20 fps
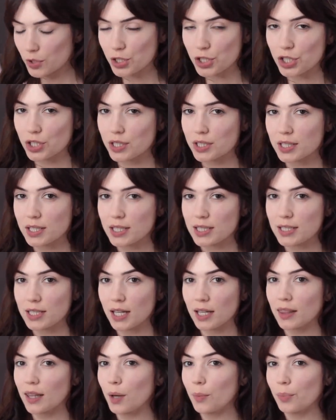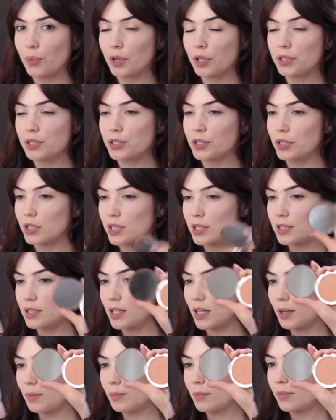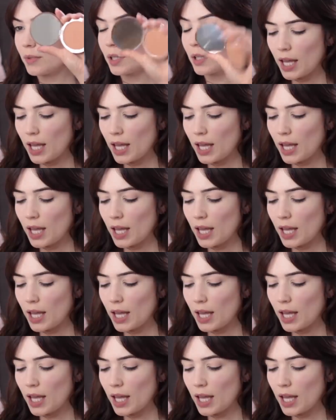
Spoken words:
just going to take that bronzer this time.